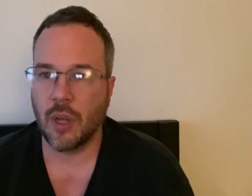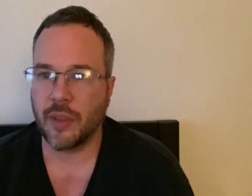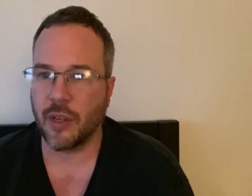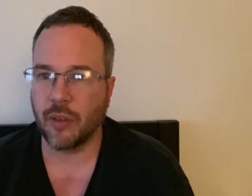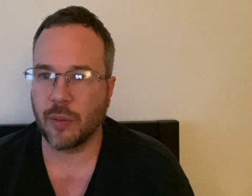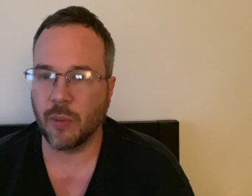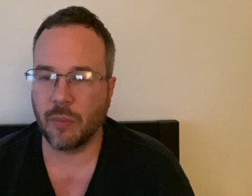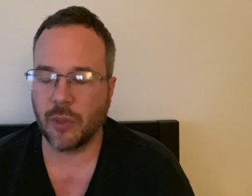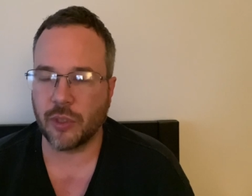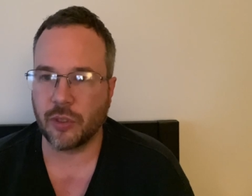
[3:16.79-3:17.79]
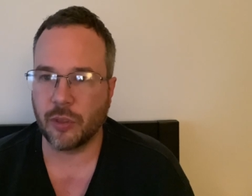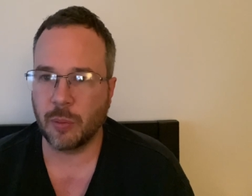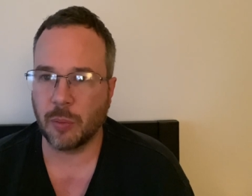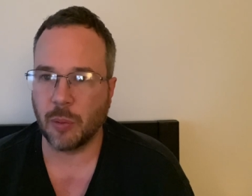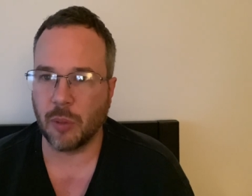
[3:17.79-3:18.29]
they only won one
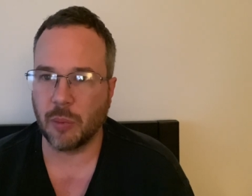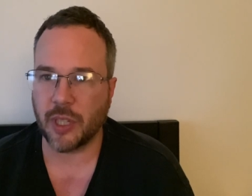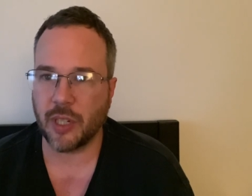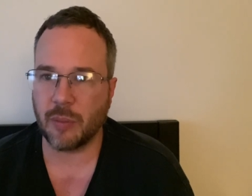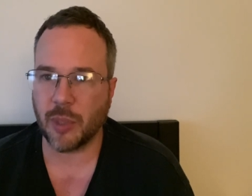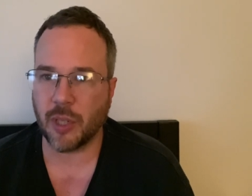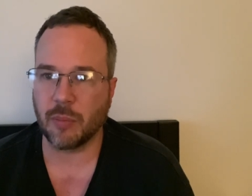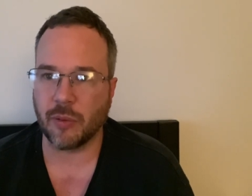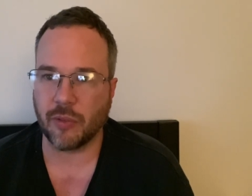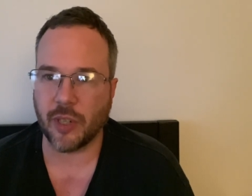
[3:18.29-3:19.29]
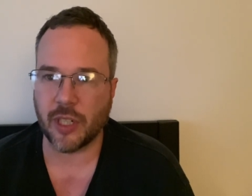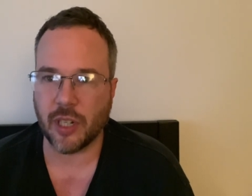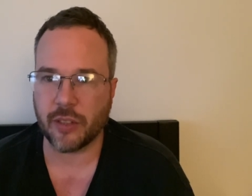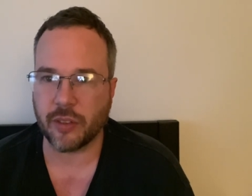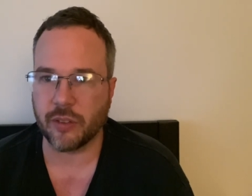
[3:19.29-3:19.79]
Super Bowl, but they didn't become a
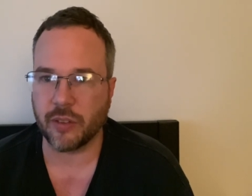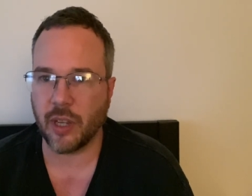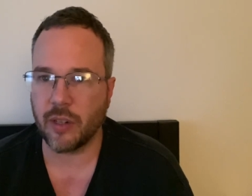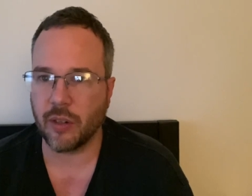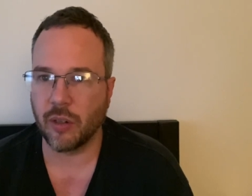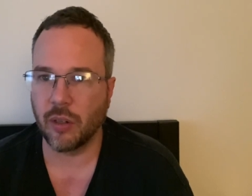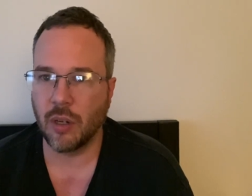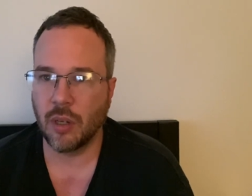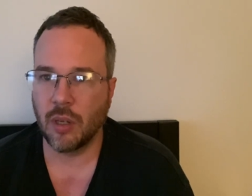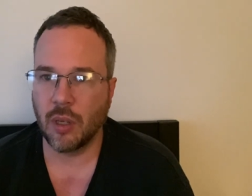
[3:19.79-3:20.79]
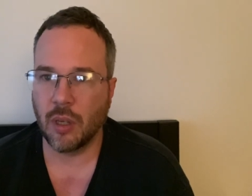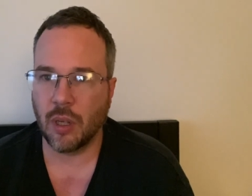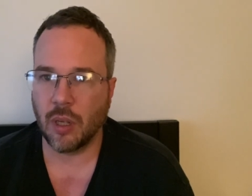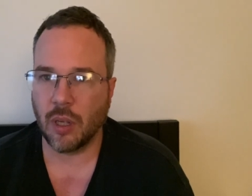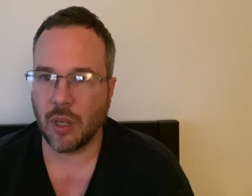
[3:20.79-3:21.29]
franchise contender
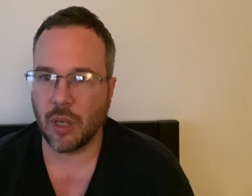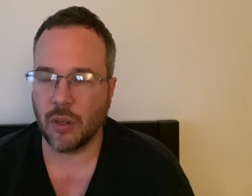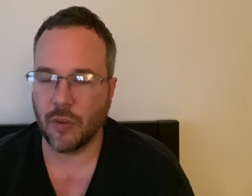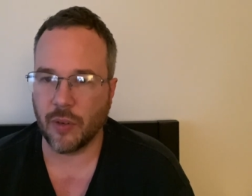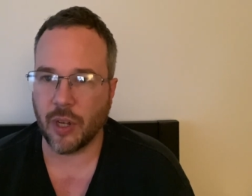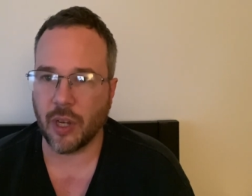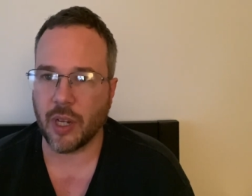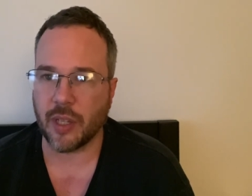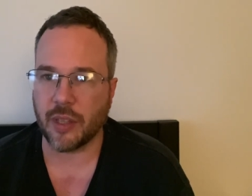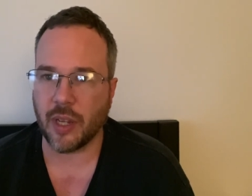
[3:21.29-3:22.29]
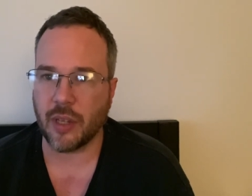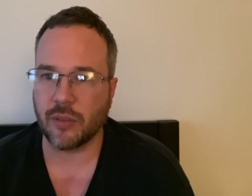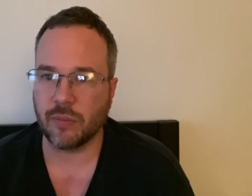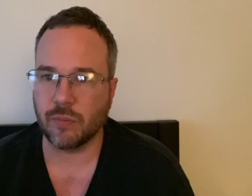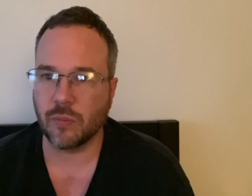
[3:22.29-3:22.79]
uh, overnight.
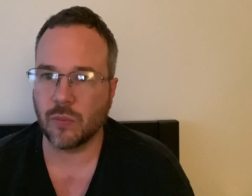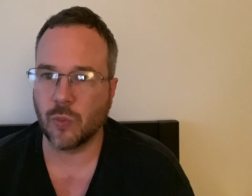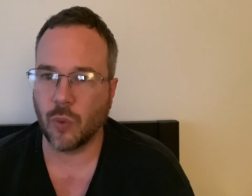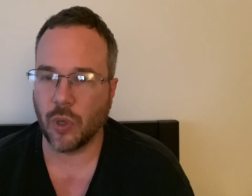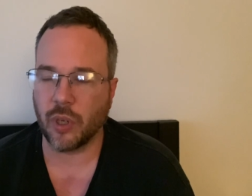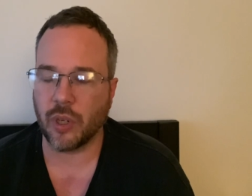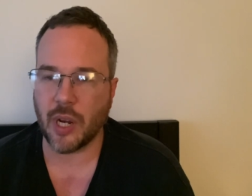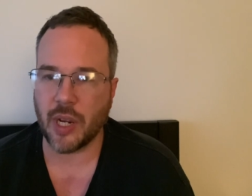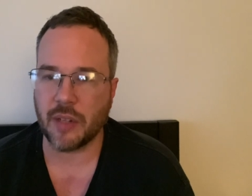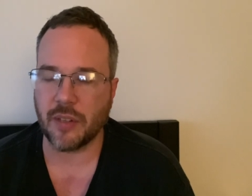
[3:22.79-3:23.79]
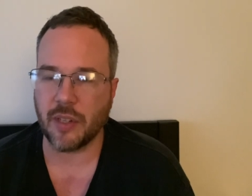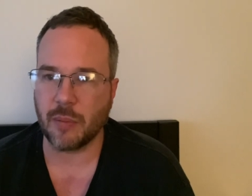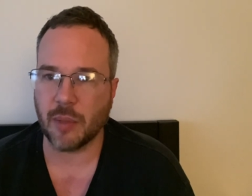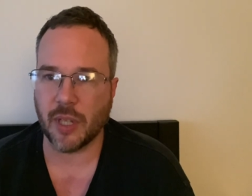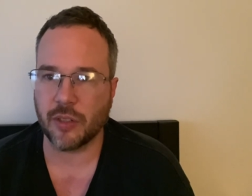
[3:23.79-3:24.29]
They were a
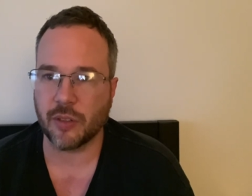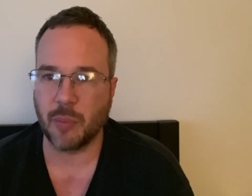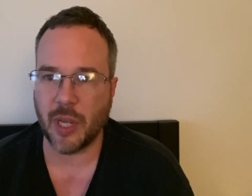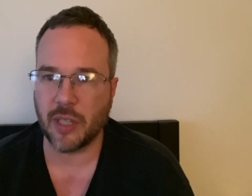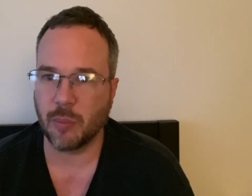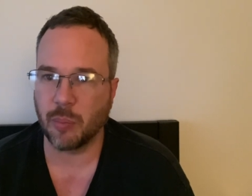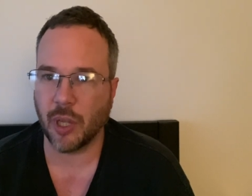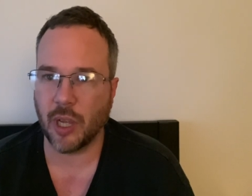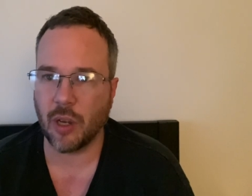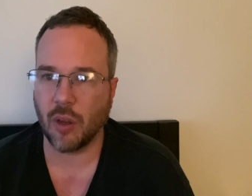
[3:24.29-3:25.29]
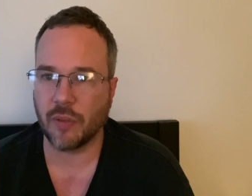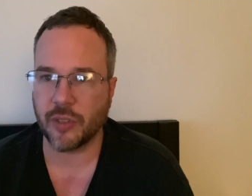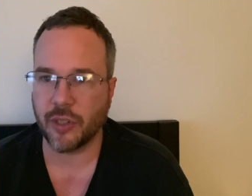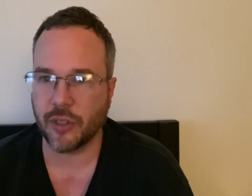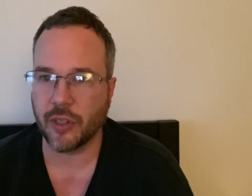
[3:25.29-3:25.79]
team that just made the
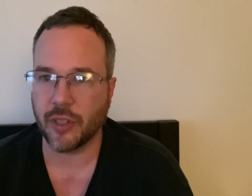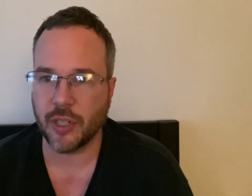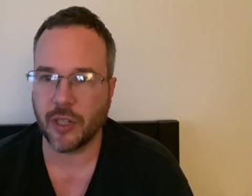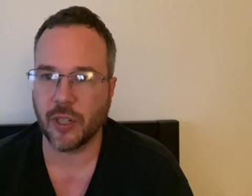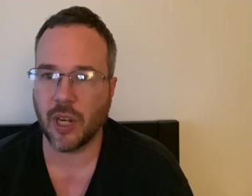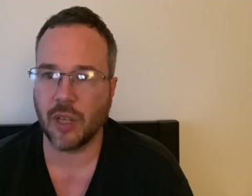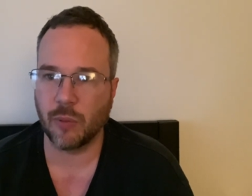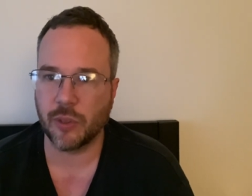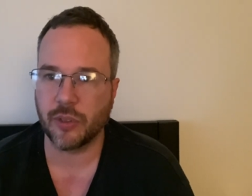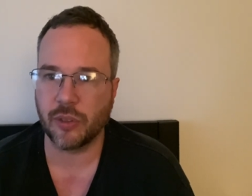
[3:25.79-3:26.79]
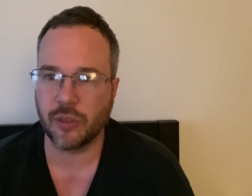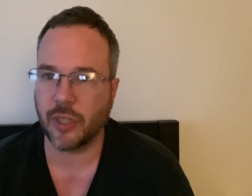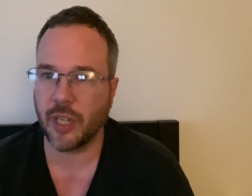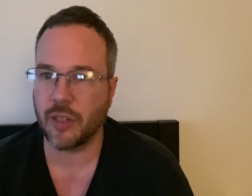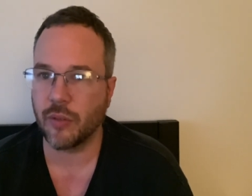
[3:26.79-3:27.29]
playoffs year in and year out. And once you
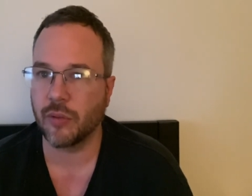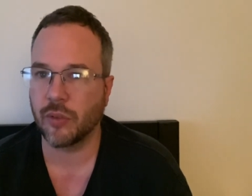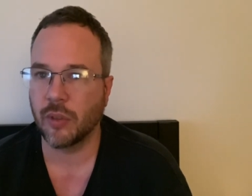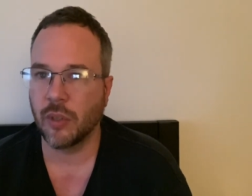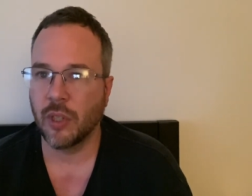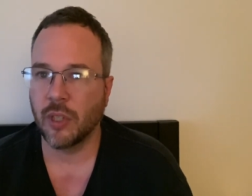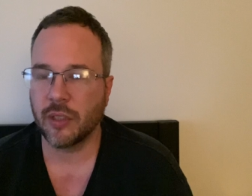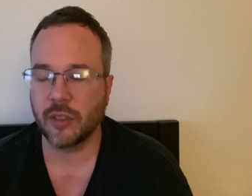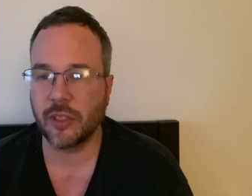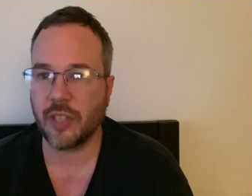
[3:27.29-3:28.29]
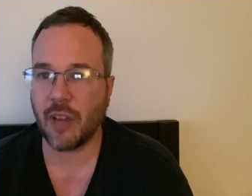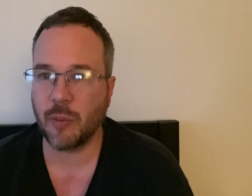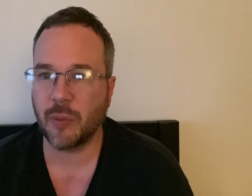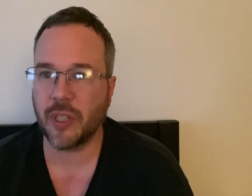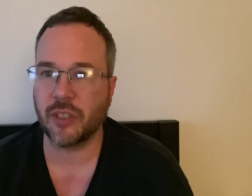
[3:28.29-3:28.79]
get used to at least
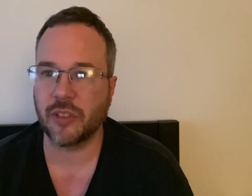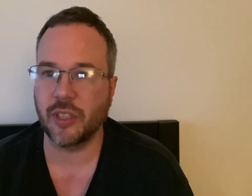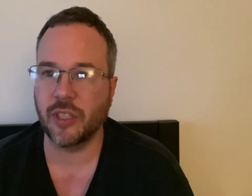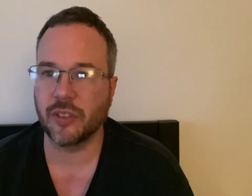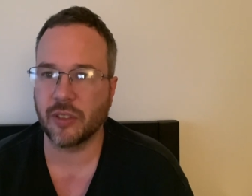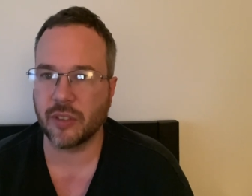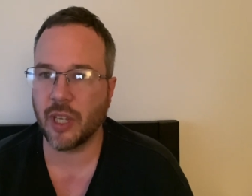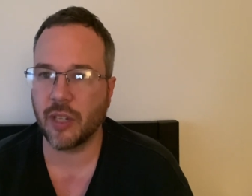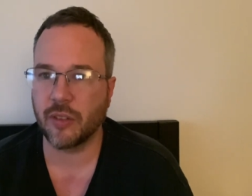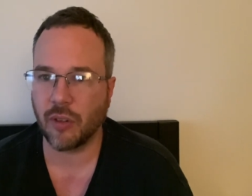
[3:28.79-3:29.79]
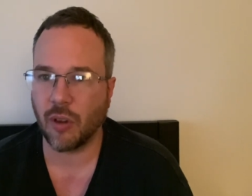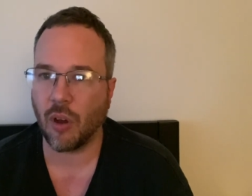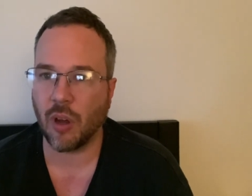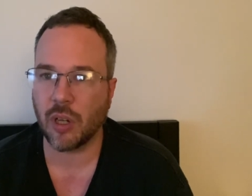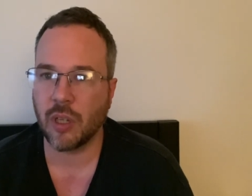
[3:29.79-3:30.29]
having winning seasons, then
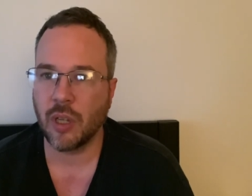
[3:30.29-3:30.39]
talk